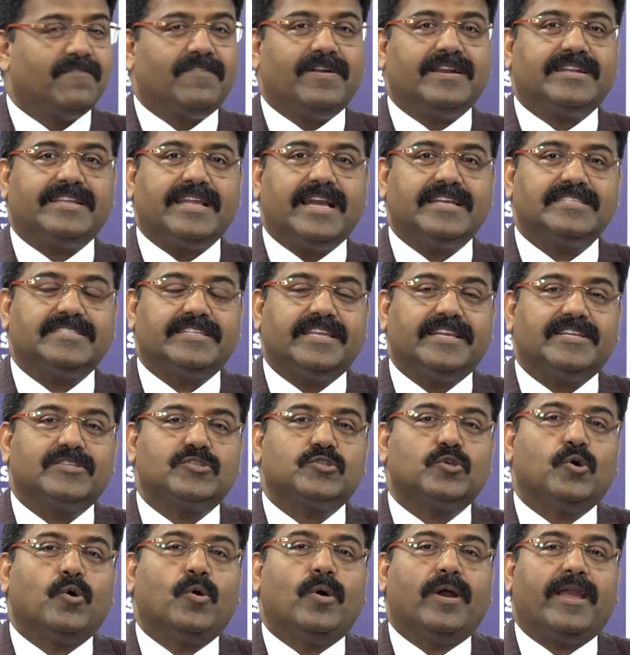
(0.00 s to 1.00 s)
Fantastic.
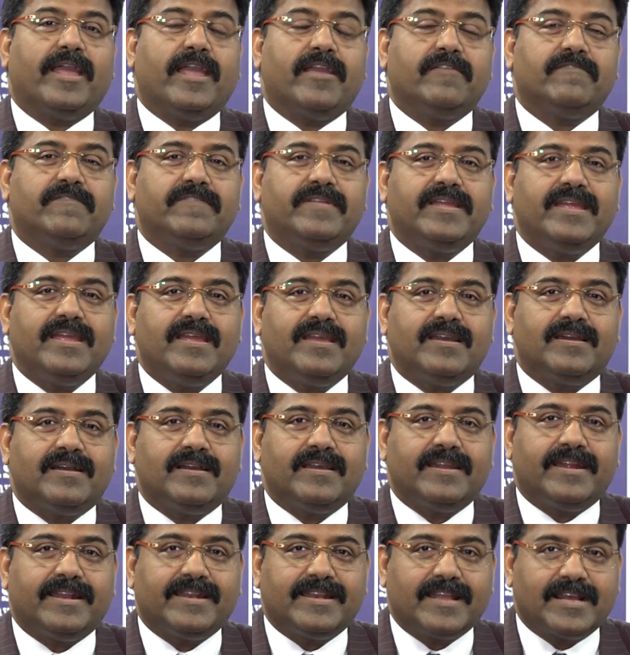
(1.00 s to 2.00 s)
So every
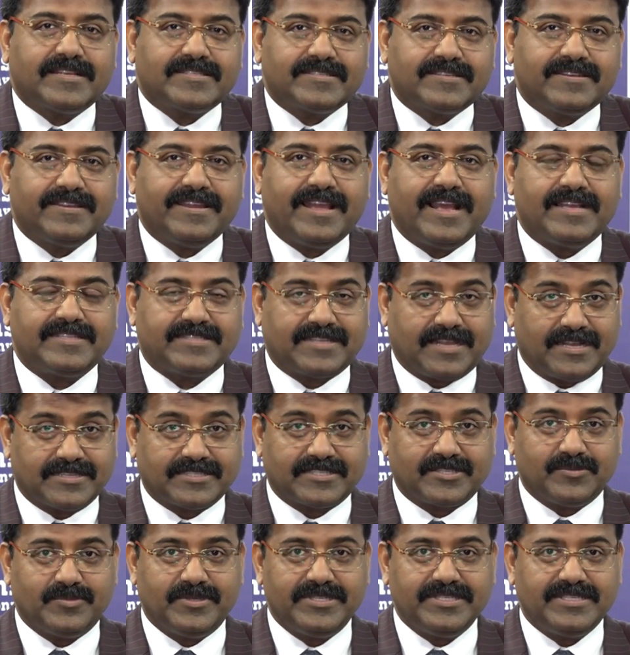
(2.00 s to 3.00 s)
industry has
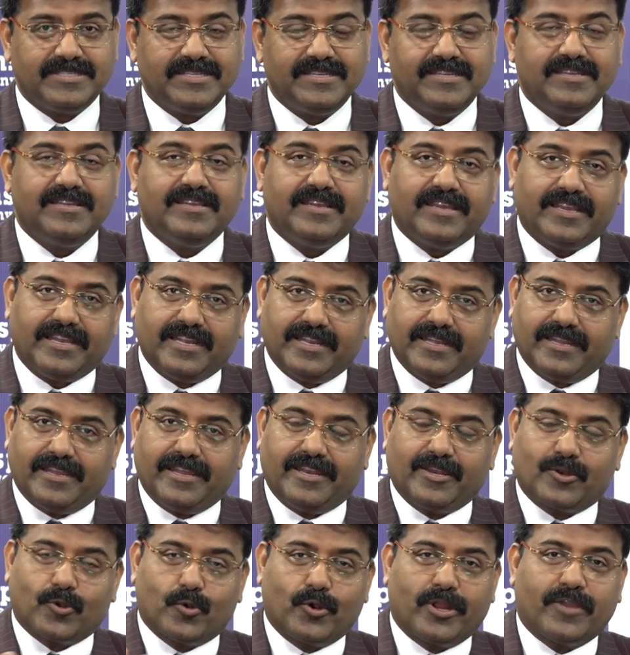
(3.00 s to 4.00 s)
customers,
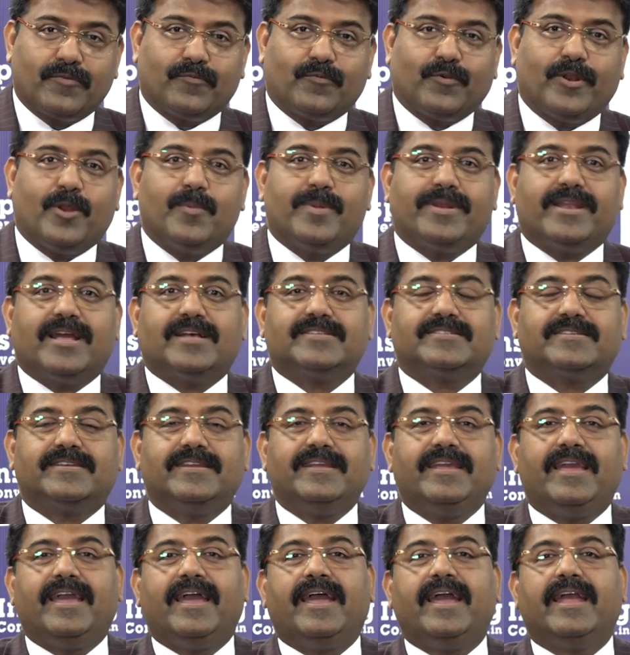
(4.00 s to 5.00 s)
including film
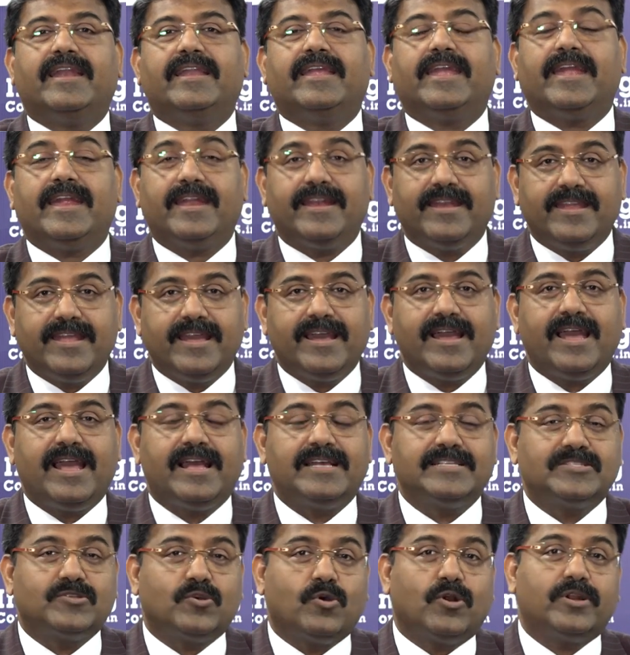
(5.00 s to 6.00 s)
industry, and India
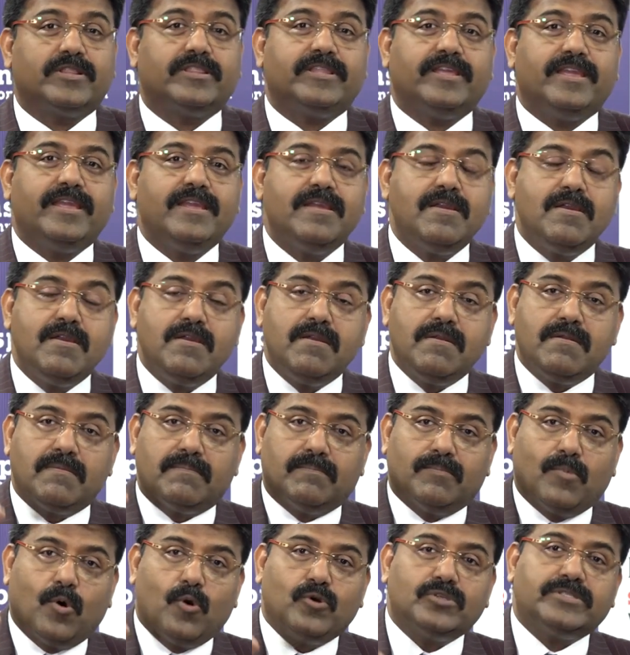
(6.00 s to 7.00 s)
has got the
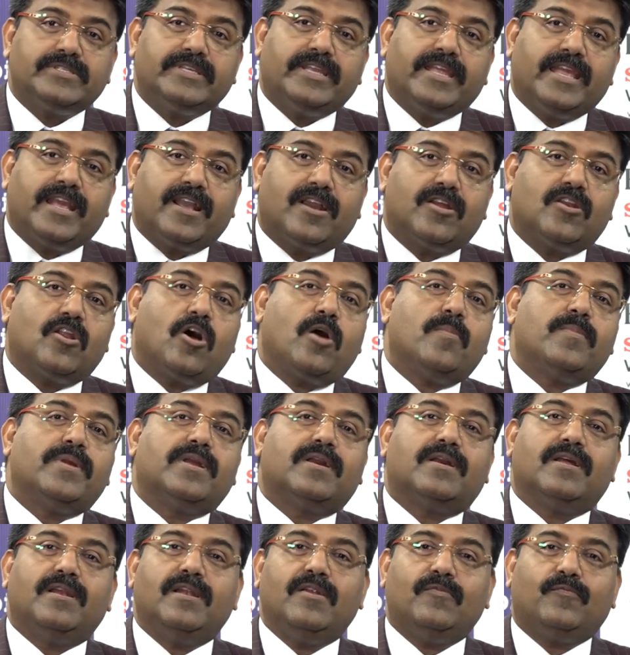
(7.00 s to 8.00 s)
most
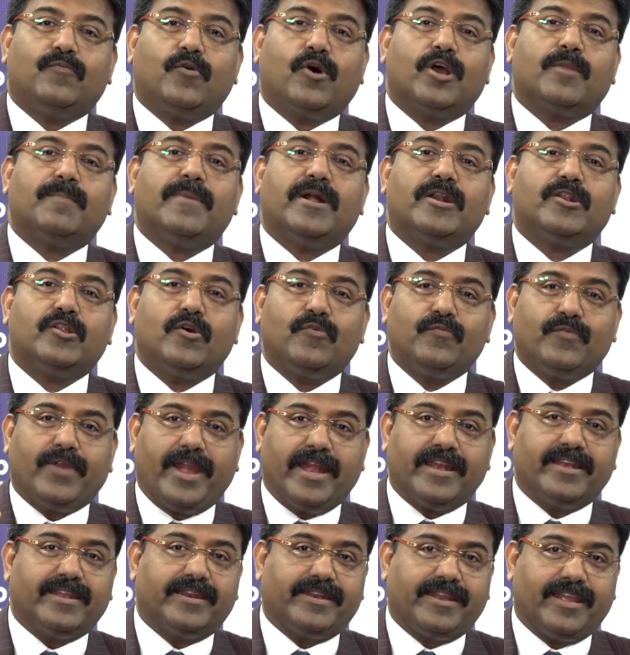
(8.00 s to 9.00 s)
economical format of
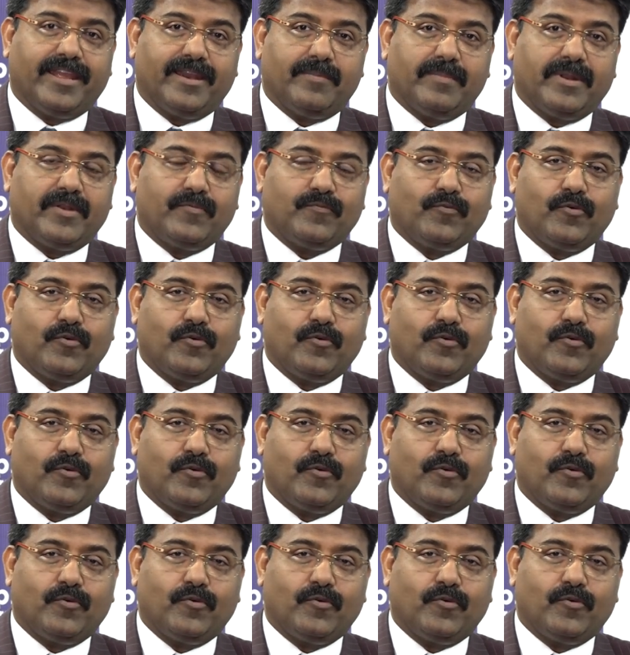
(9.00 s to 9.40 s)
entertainment.